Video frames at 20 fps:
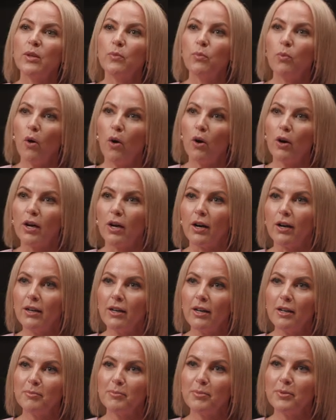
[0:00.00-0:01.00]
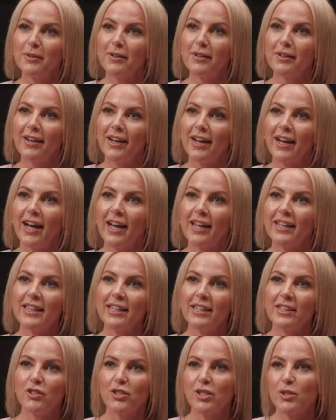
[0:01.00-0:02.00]
So they walk up
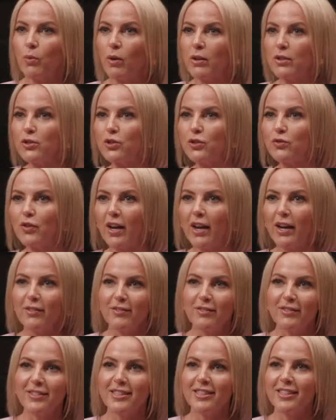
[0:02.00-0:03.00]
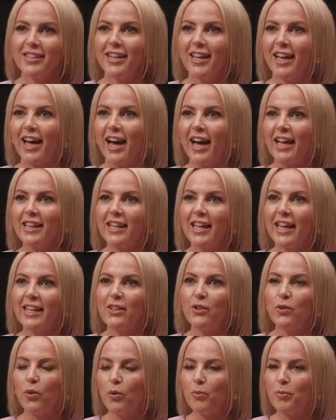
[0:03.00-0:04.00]
and they just wander around. And
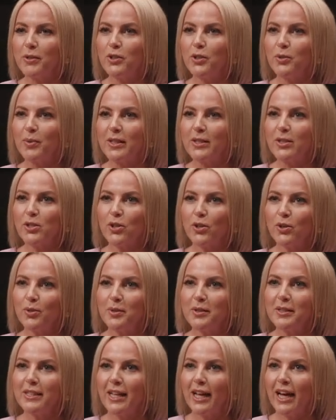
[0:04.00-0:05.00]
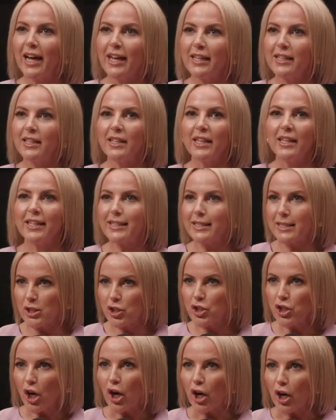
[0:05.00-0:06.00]
then you open your window and like
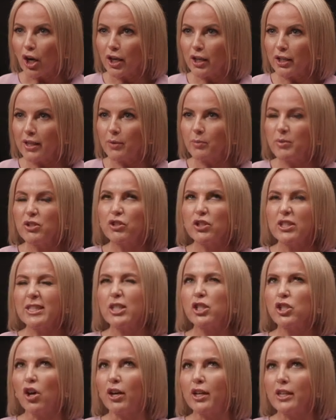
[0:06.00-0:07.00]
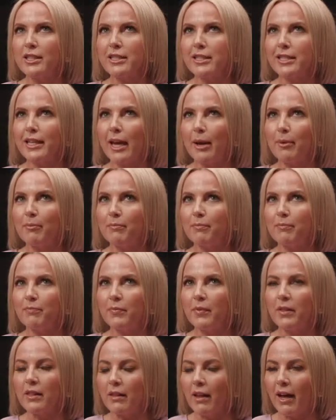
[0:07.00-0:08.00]
it's dark. It was just starting to get
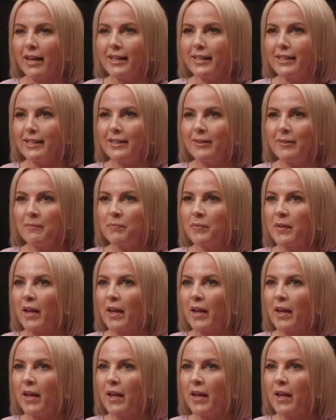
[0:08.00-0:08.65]
light.